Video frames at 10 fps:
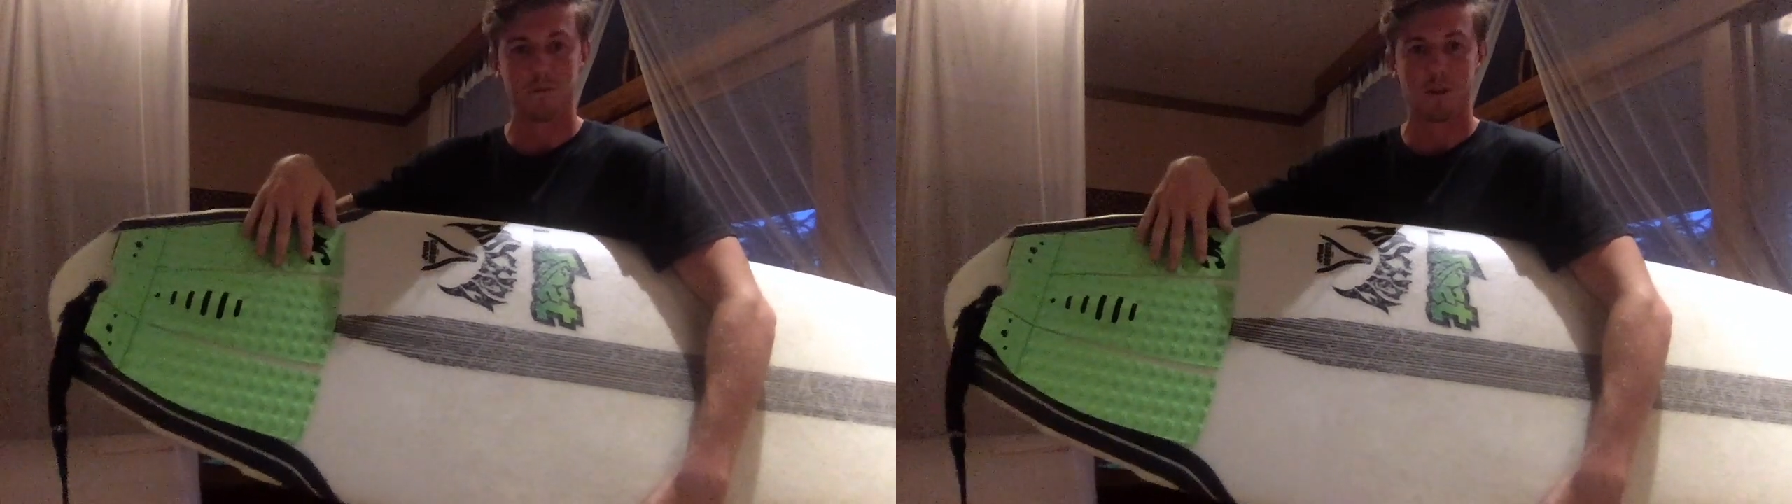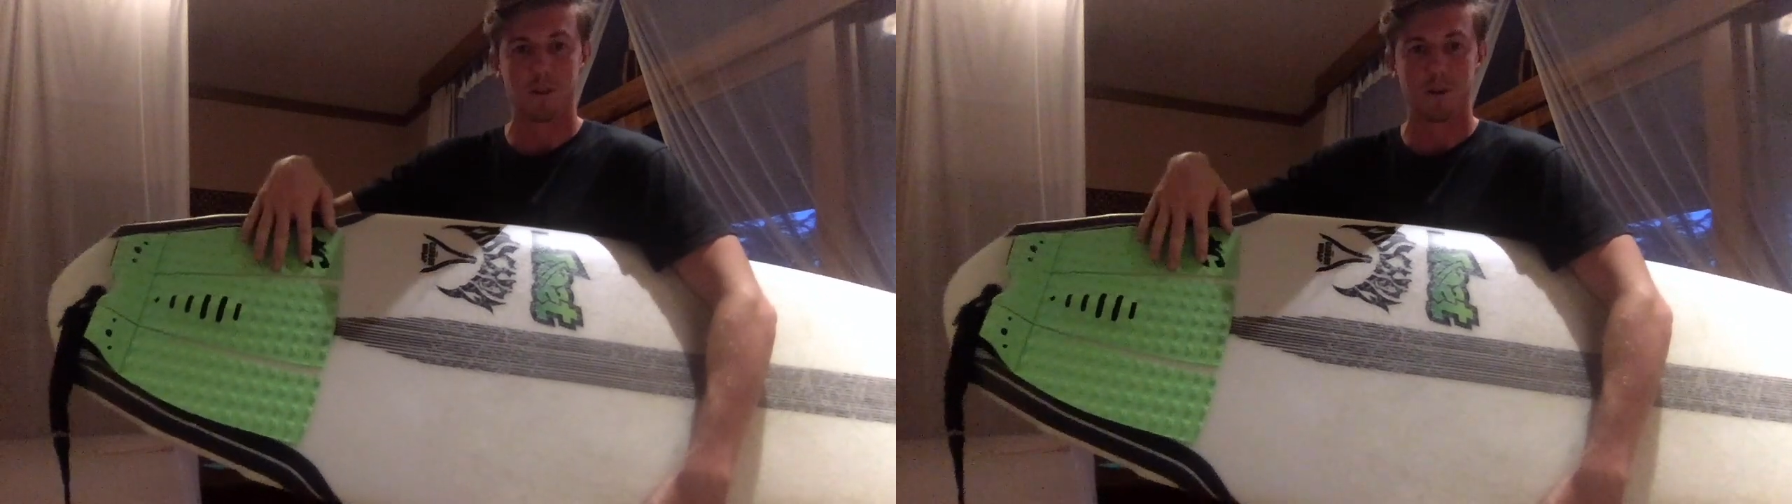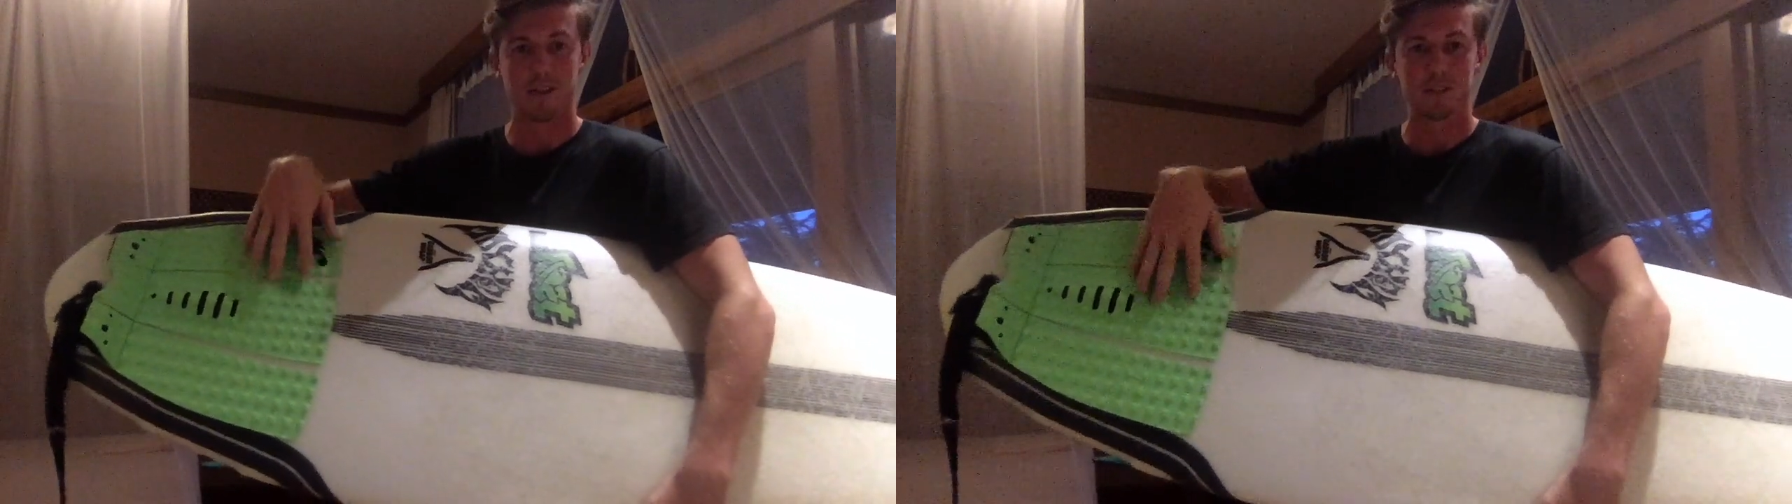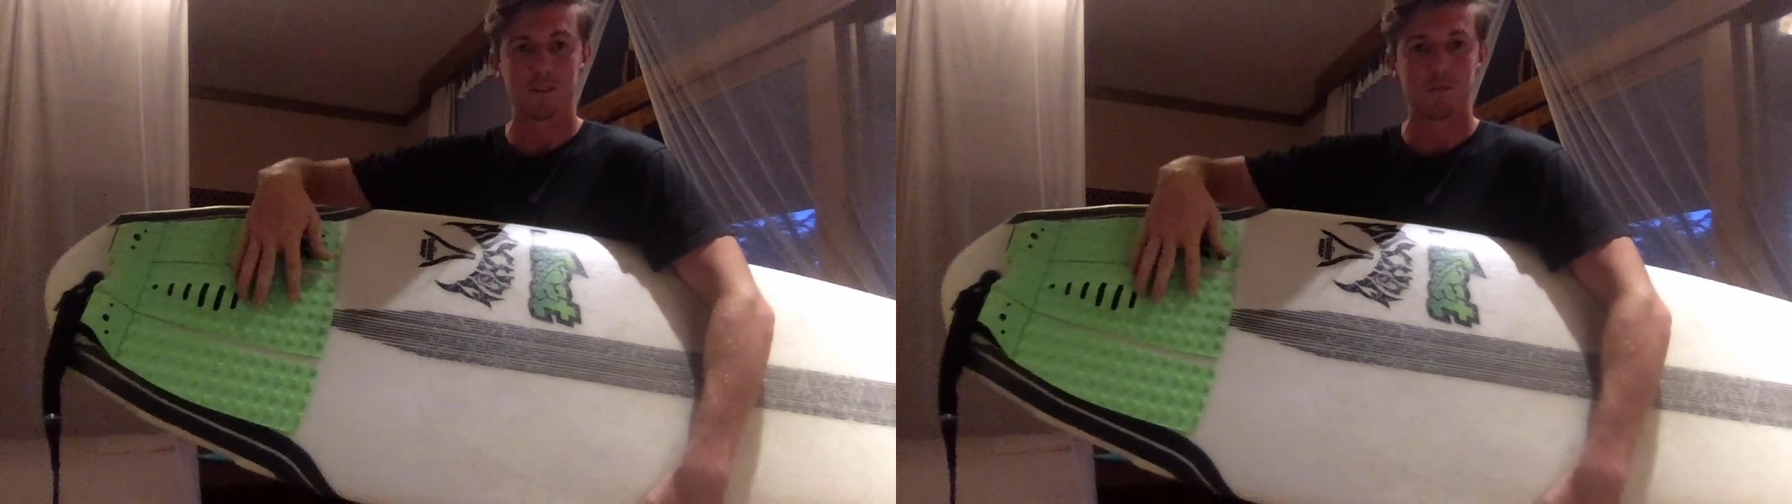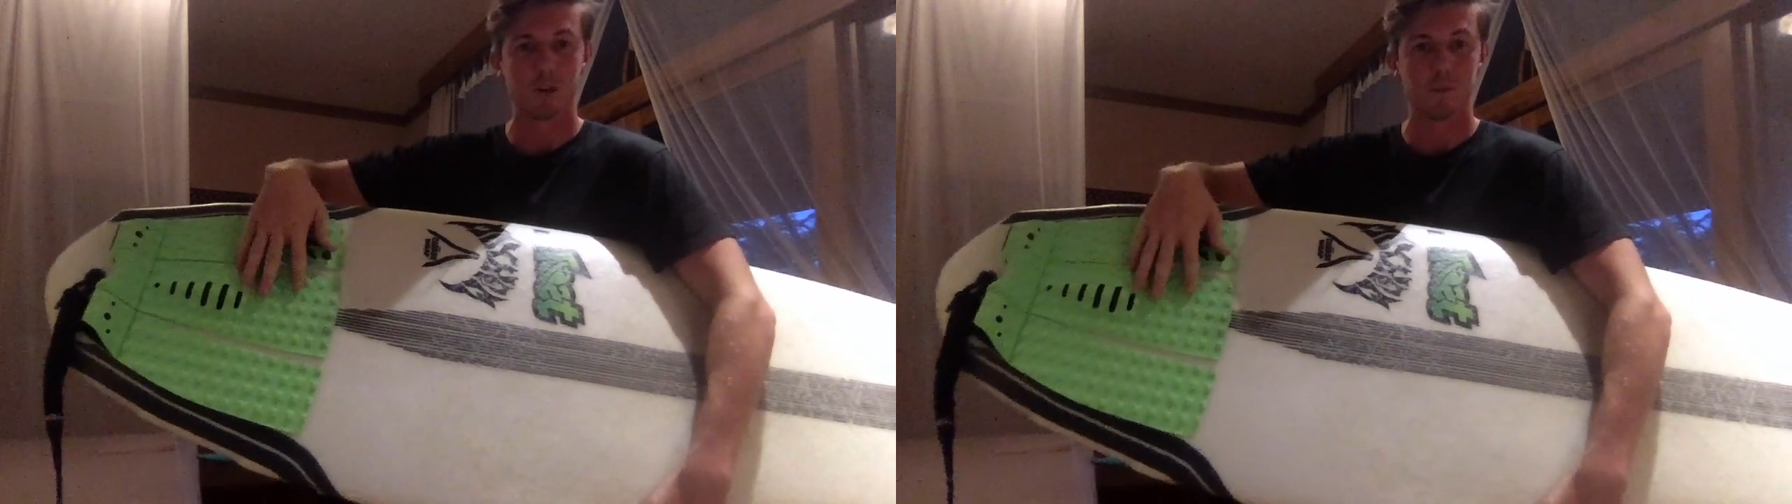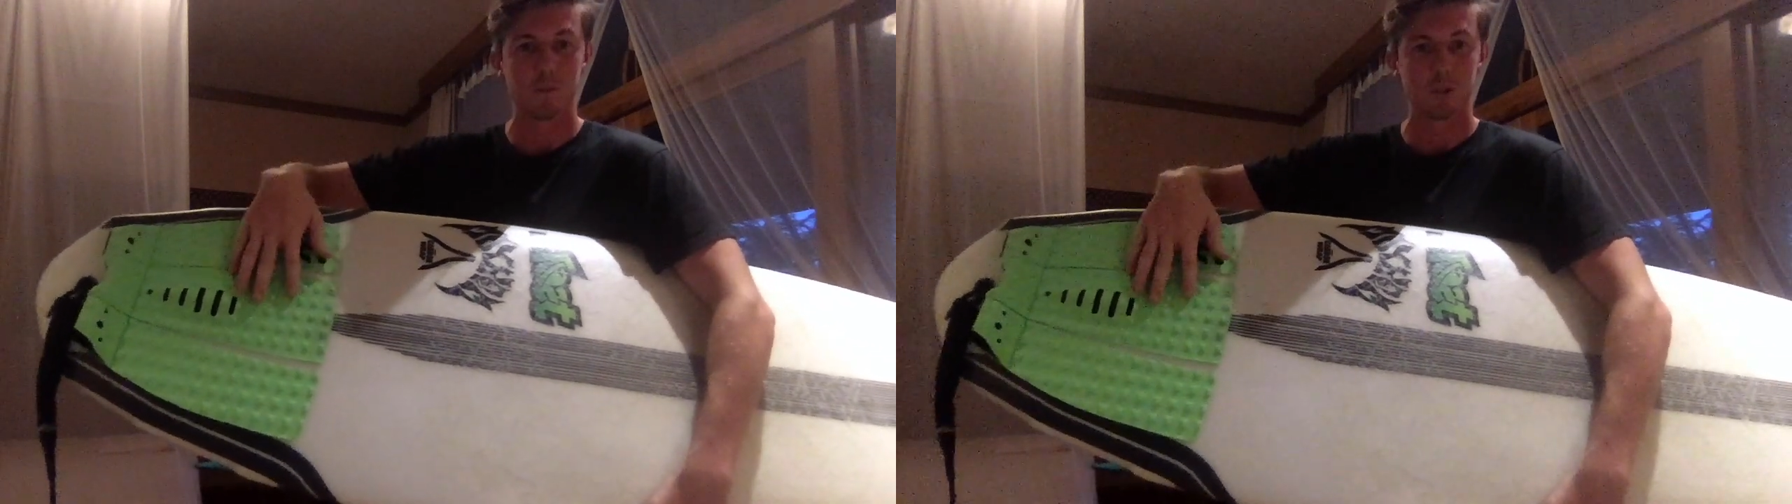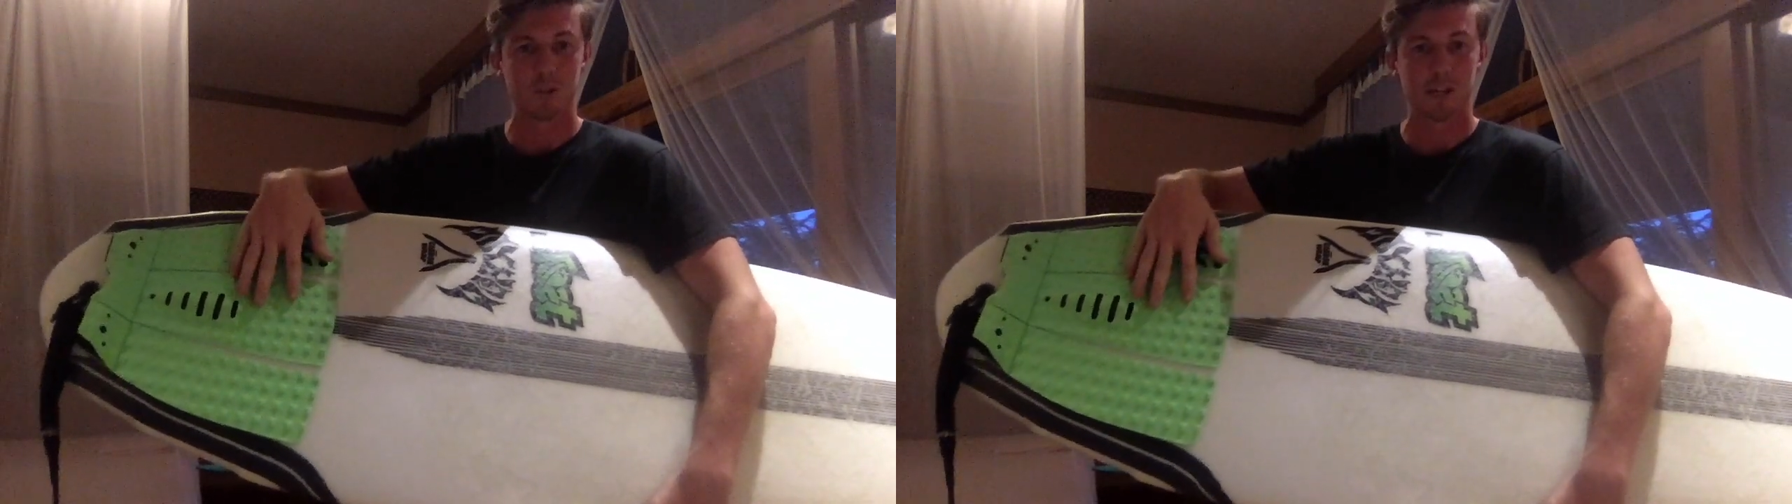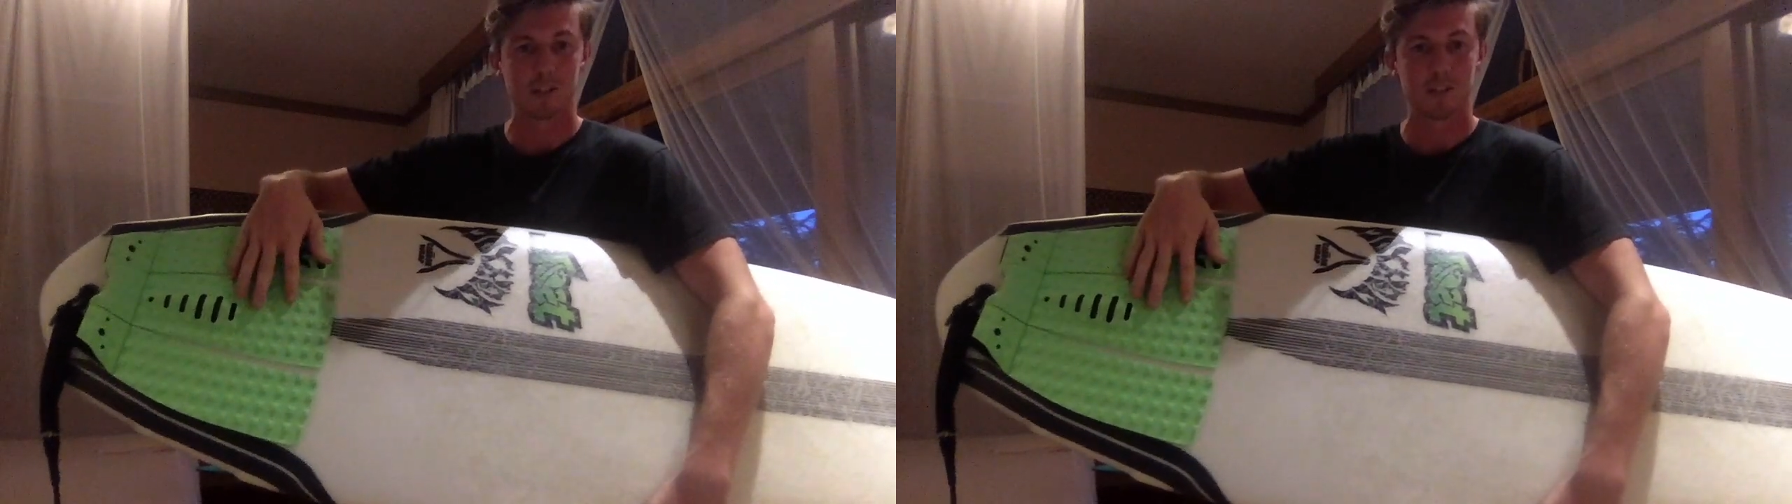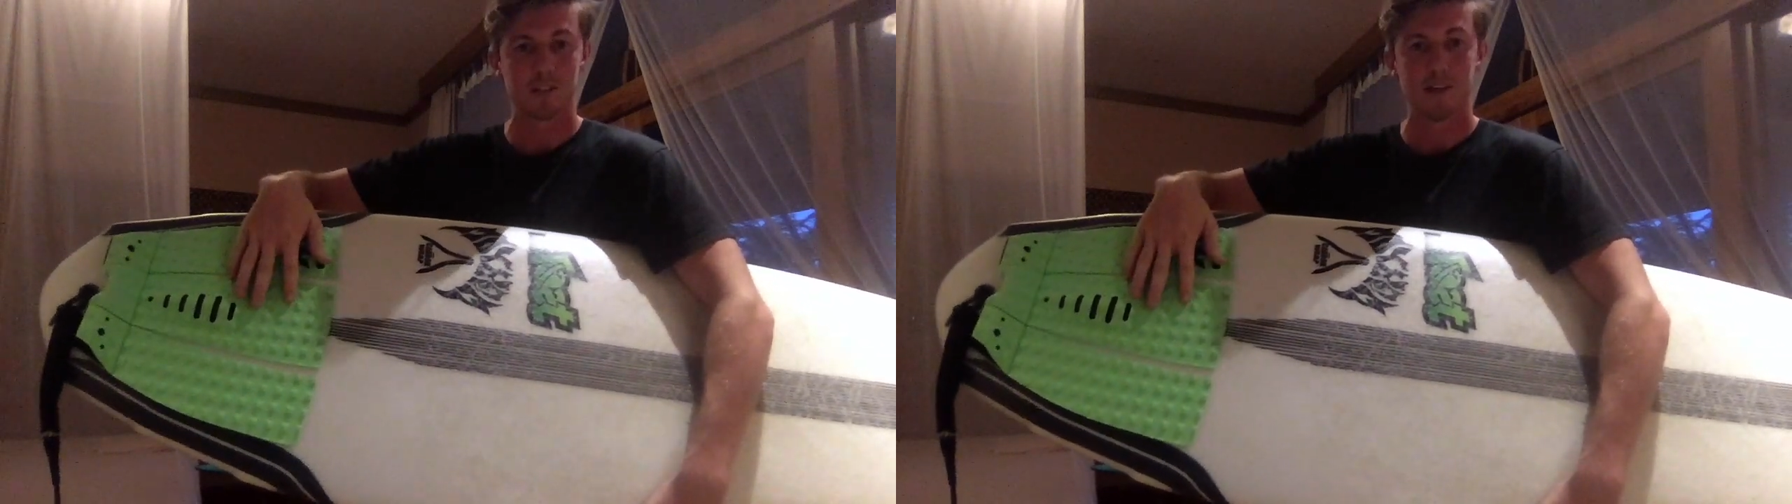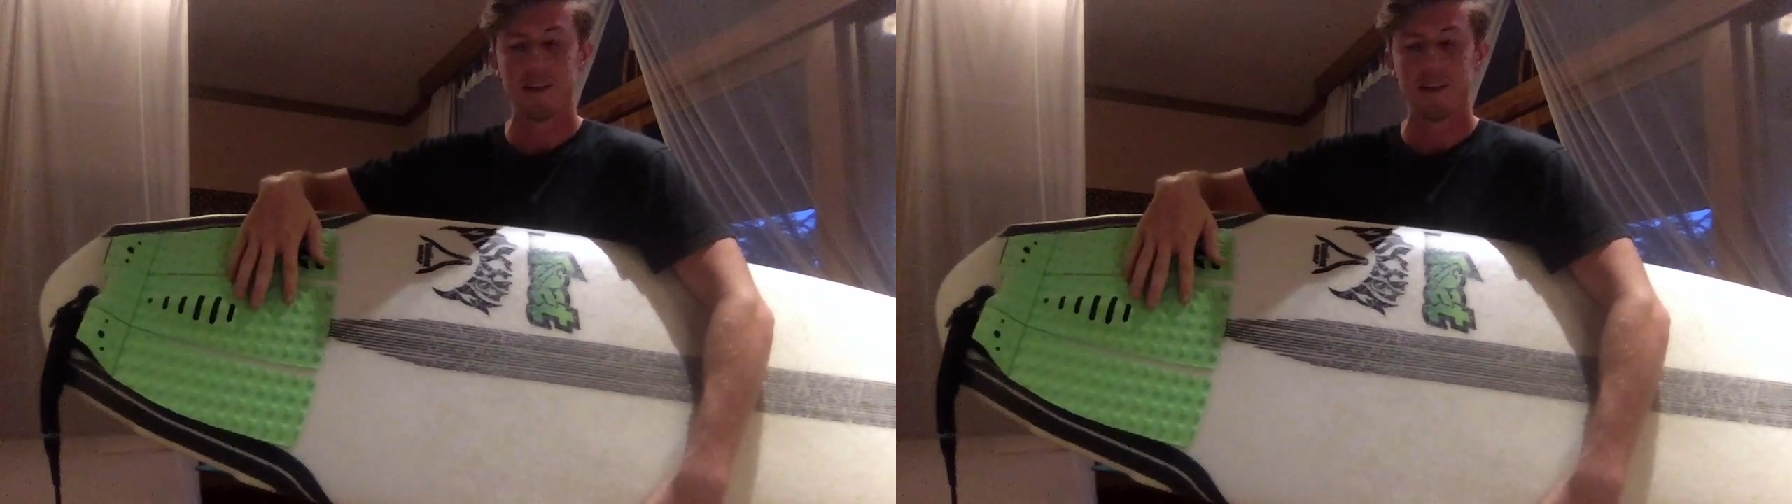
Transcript: further apart so you've got a bit more traction,